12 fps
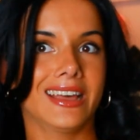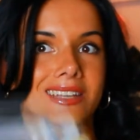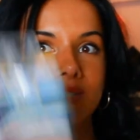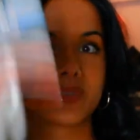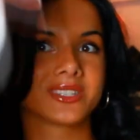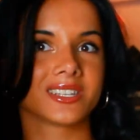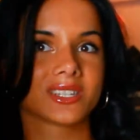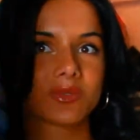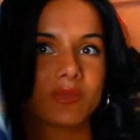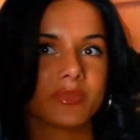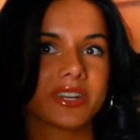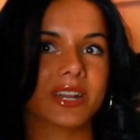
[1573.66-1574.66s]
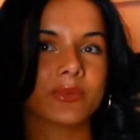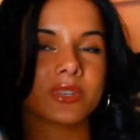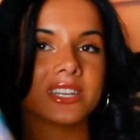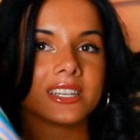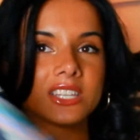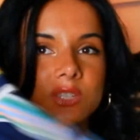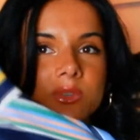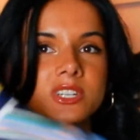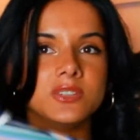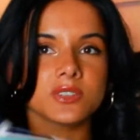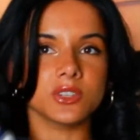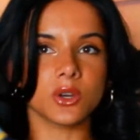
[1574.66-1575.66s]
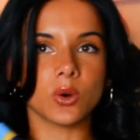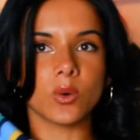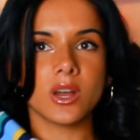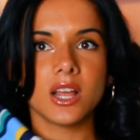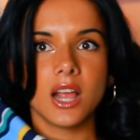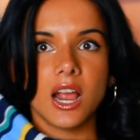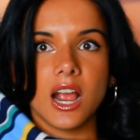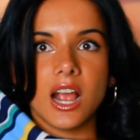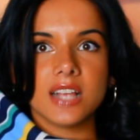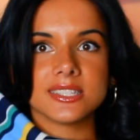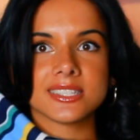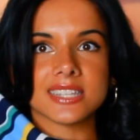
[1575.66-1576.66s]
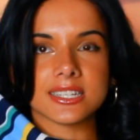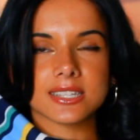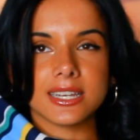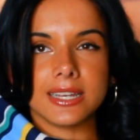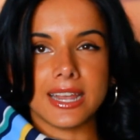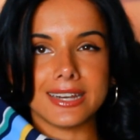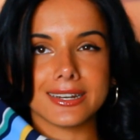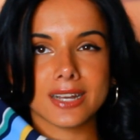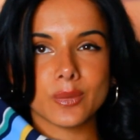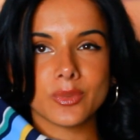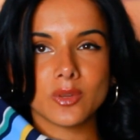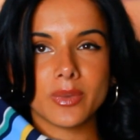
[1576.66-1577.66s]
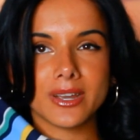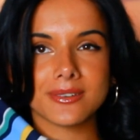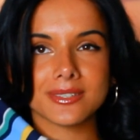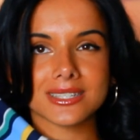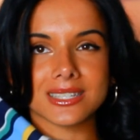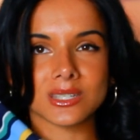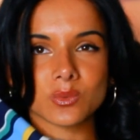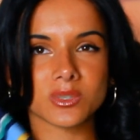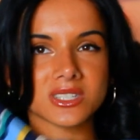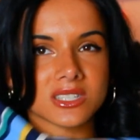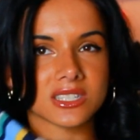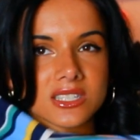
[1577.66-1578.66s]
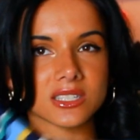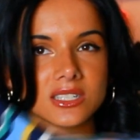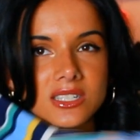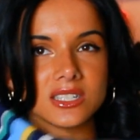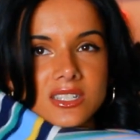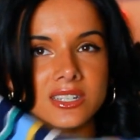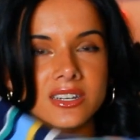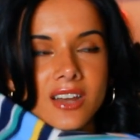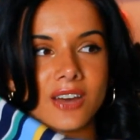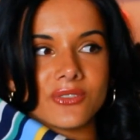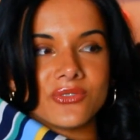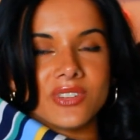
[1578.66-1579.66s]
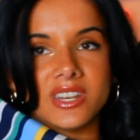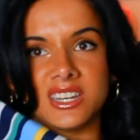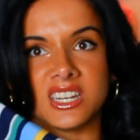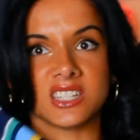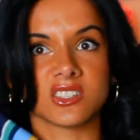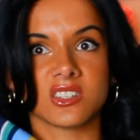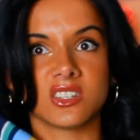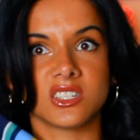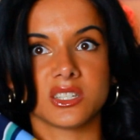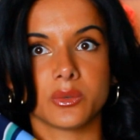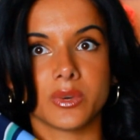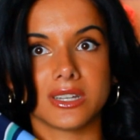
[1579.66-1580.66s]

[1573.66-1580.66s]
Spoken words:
as was this one, but I really like this one, even though since I gained a couple of pounds, this one's not fitting as good as it